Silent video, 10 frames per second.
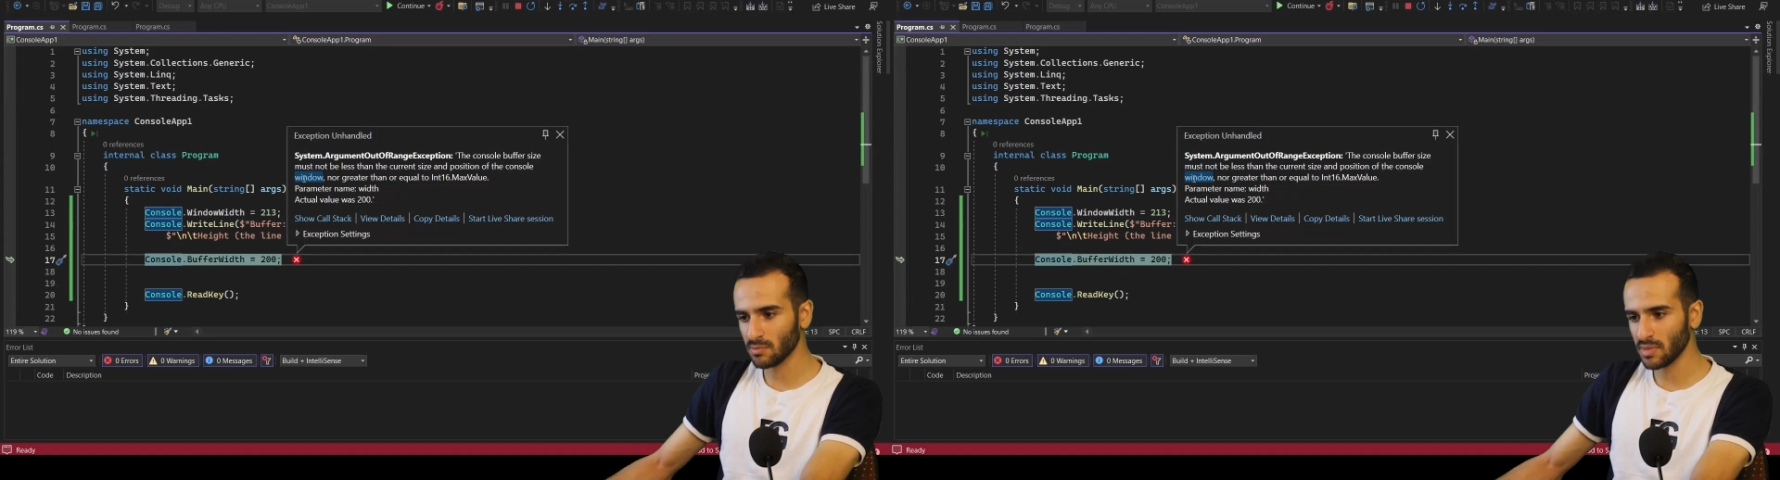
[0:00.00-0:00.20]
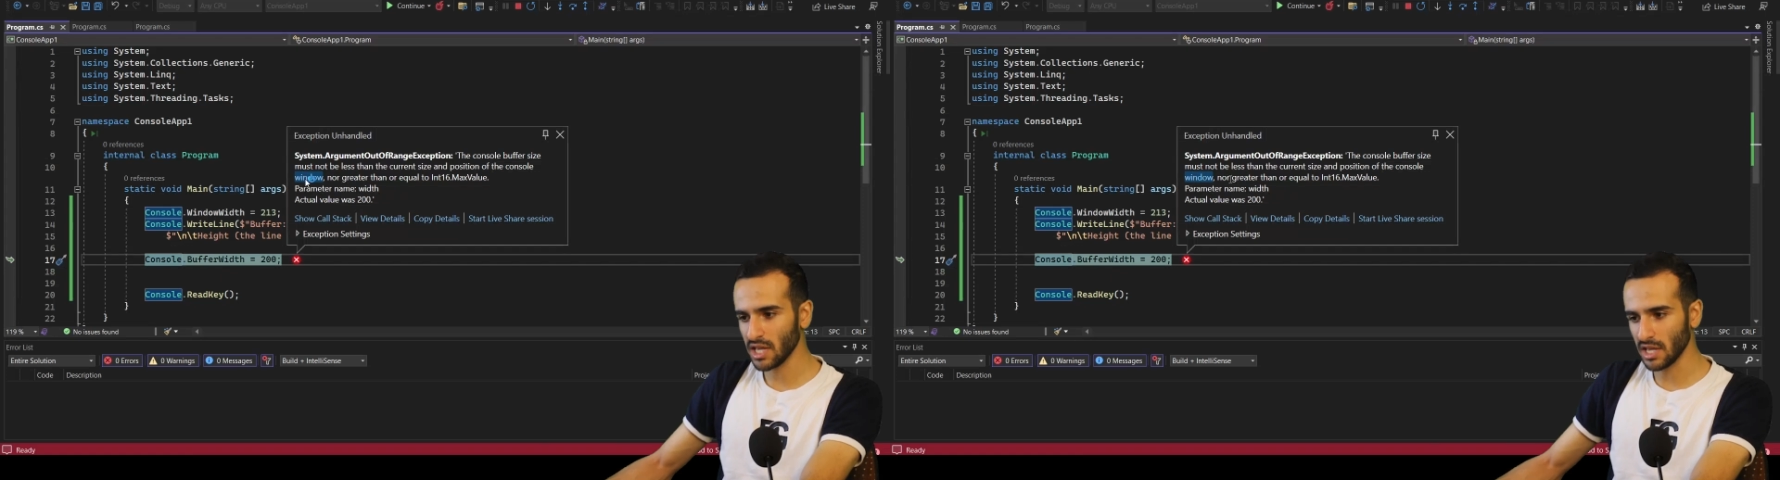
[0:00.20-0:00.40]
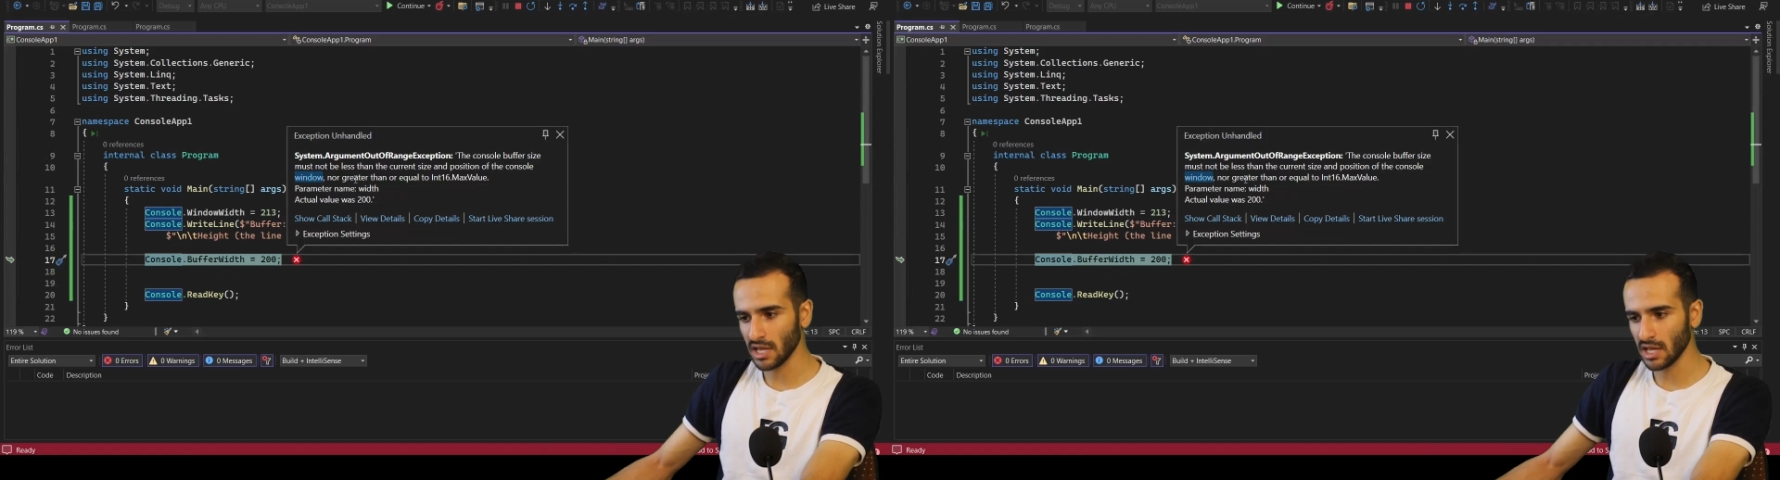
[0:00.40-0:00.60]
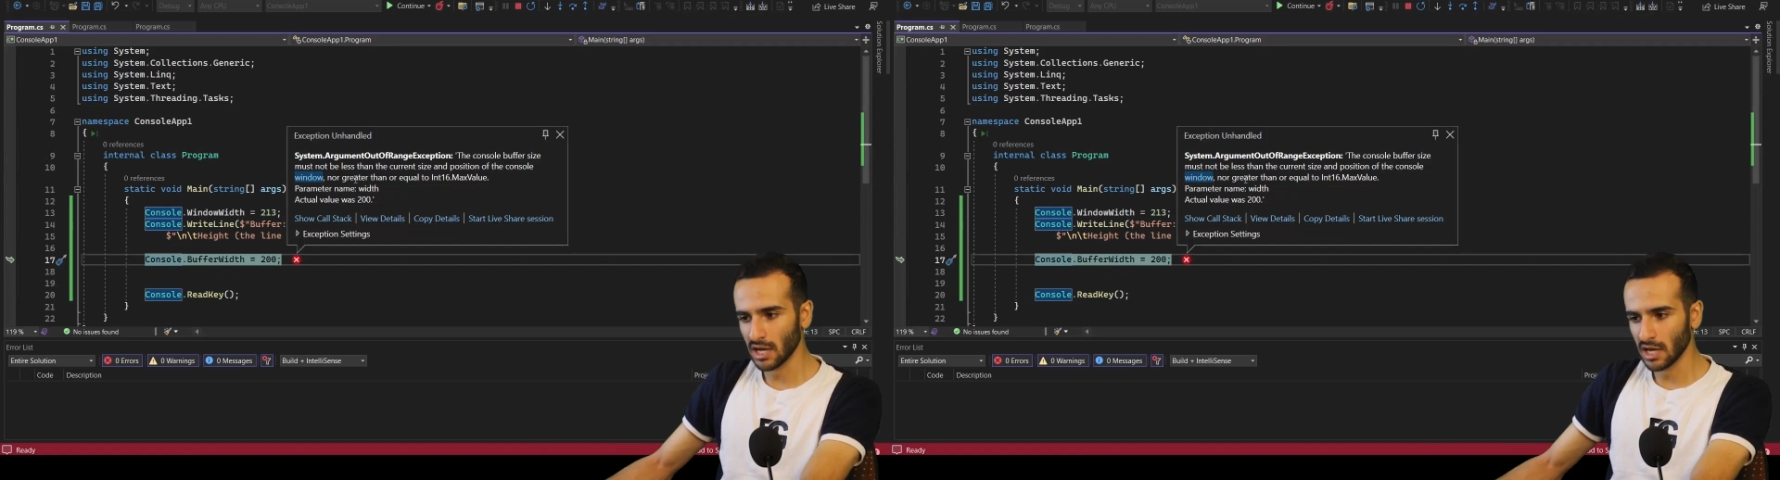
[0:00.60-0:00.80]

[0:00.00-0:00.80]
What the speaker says: be